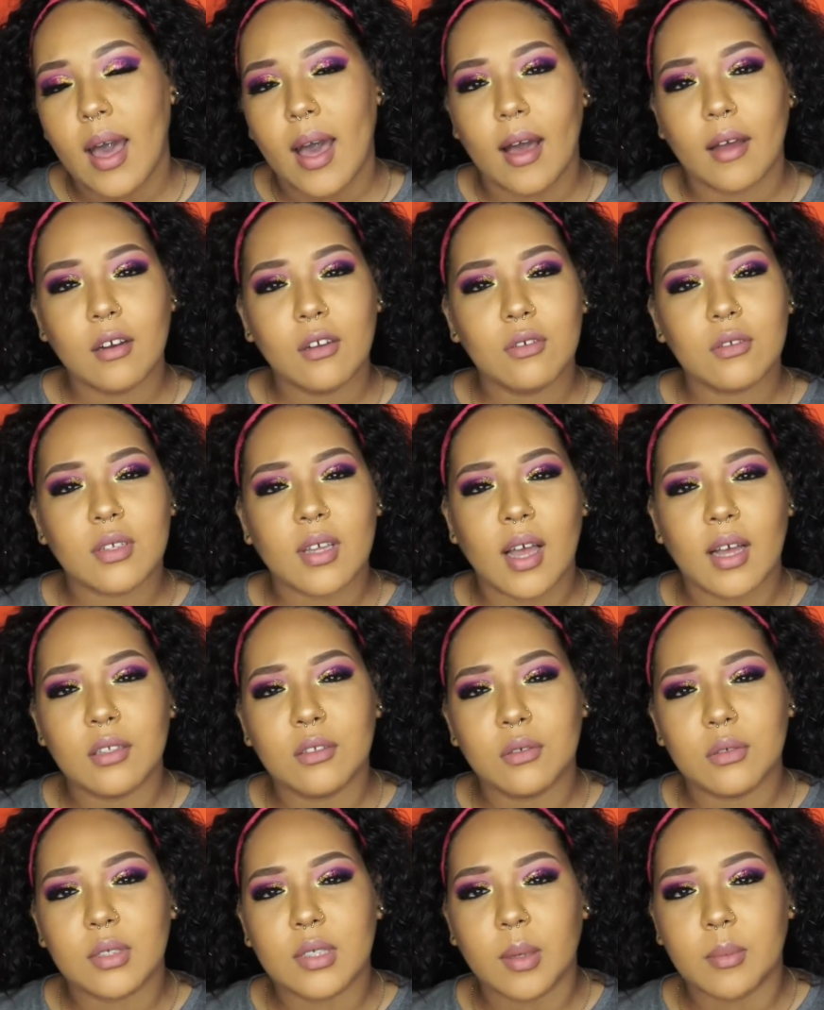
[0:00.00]
I'll use
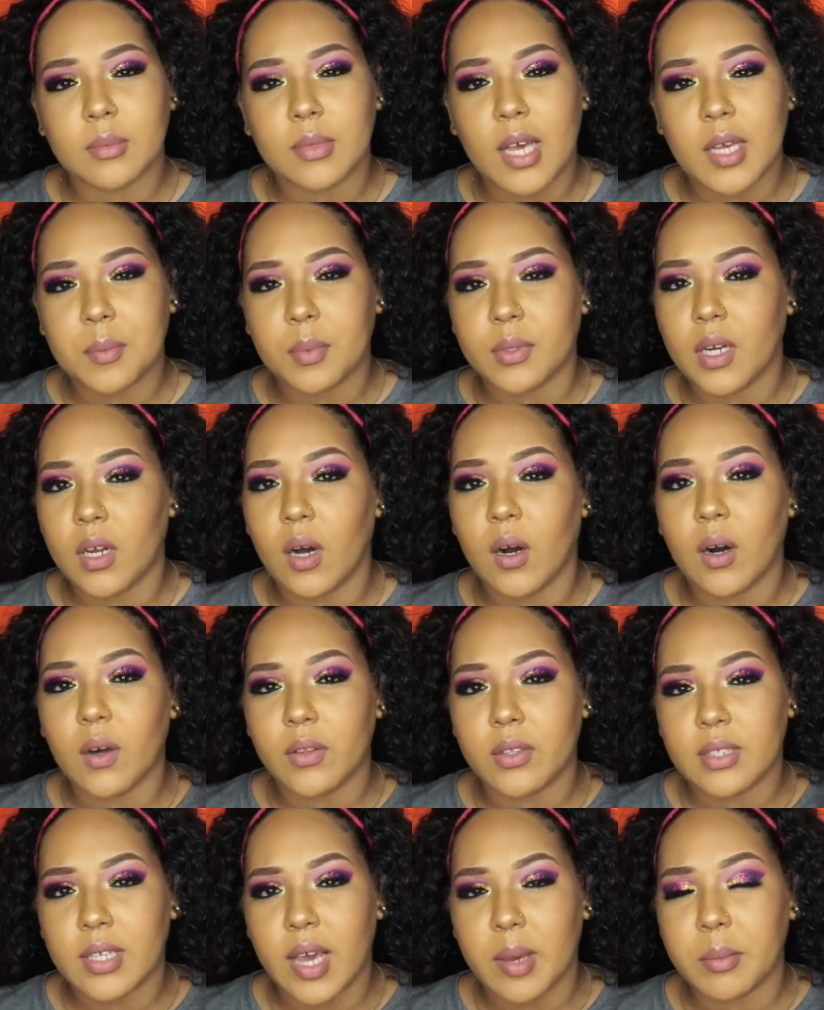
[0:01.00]
Cantu sometimes but not
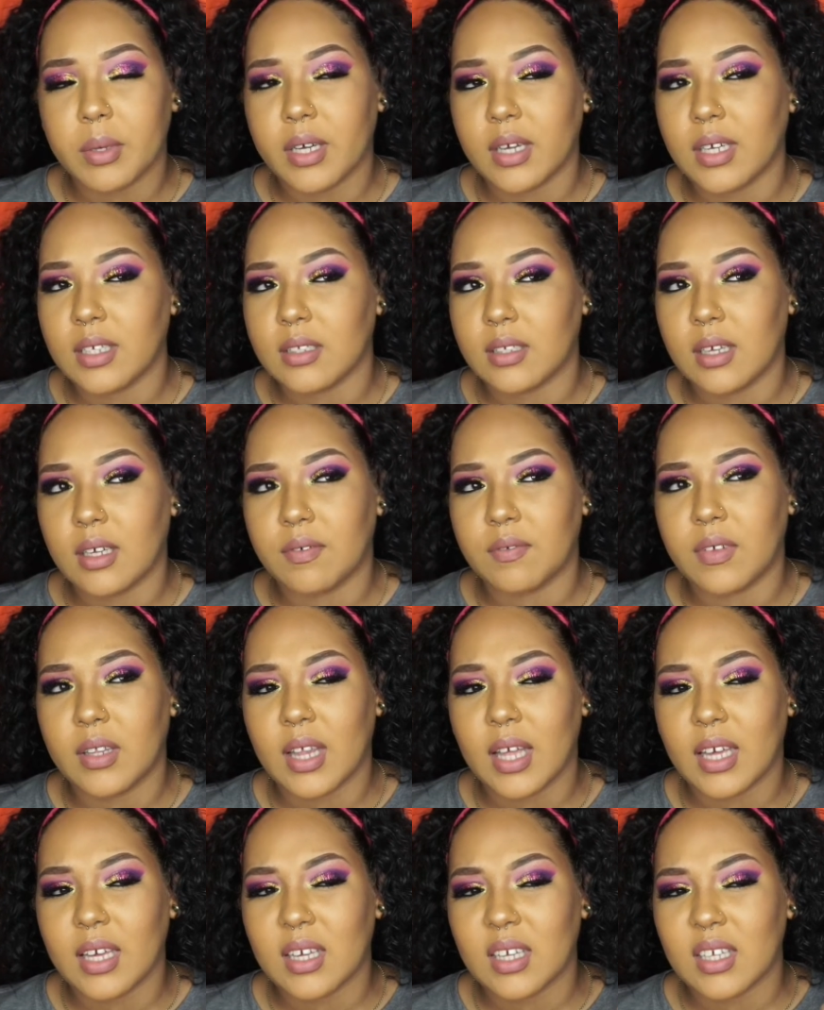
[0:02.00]
all the time because I feel
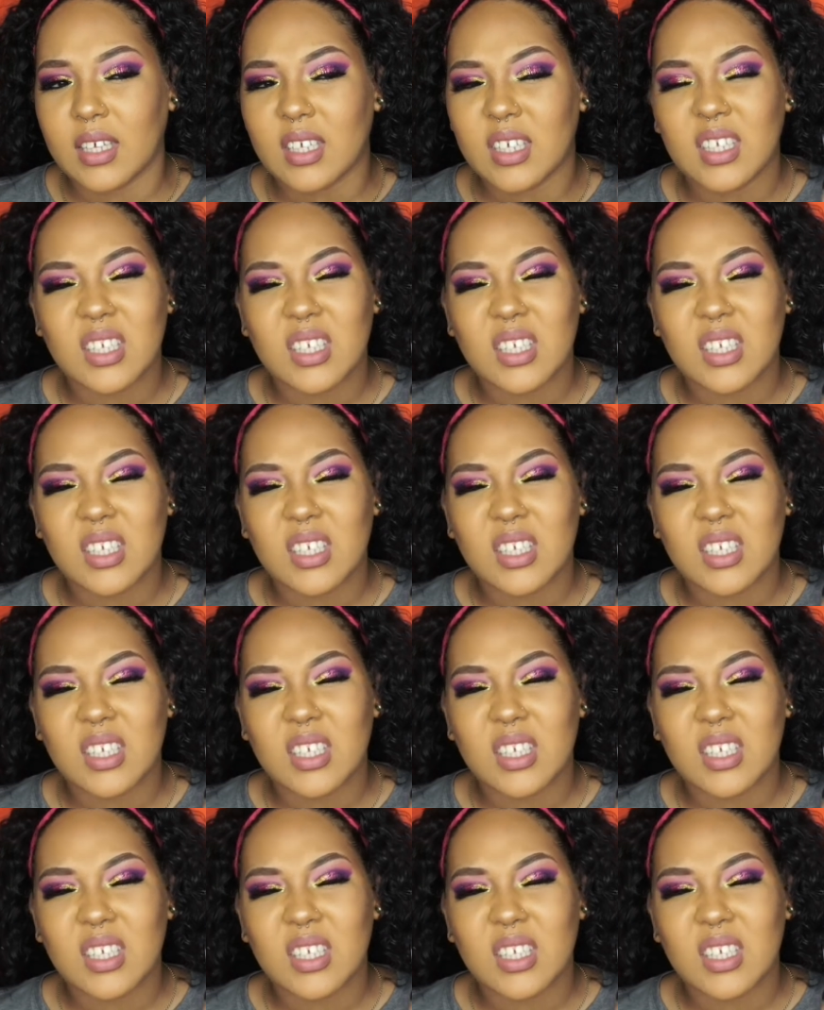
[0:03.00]
like